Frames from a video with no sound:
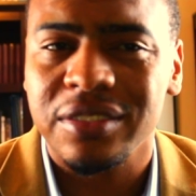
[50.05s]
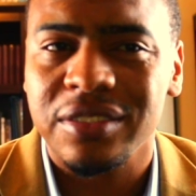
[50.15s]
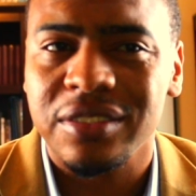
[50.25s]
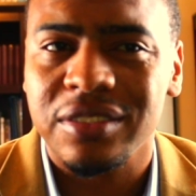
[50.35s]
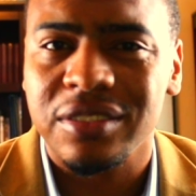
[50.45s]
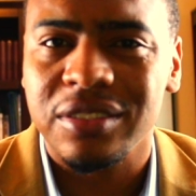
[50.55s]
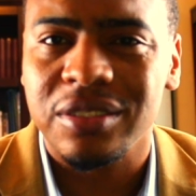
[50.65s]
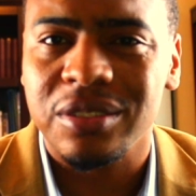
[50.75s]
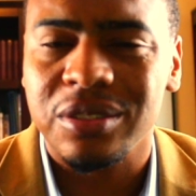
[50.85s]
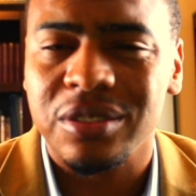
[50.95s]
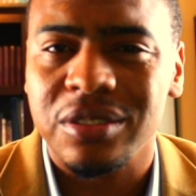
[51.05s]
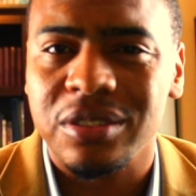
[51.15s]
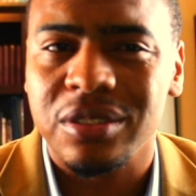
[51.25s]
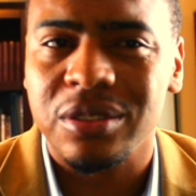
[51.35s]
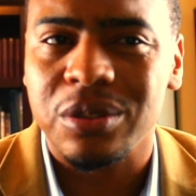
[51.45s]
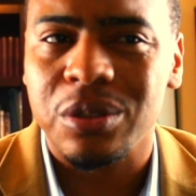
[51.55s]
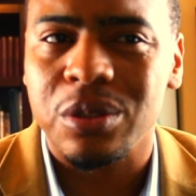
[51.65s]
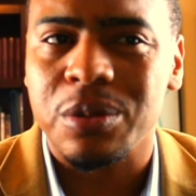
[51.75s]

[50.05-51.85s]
Nothing is said.